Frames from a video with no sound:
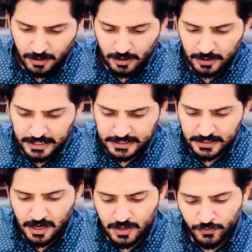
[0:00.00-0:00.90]
Let's
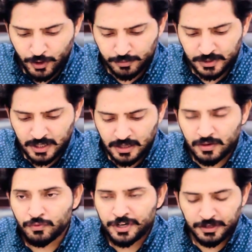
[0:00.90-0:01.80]
start from
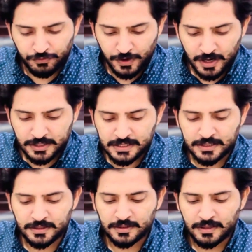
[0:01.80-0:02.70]
the very first.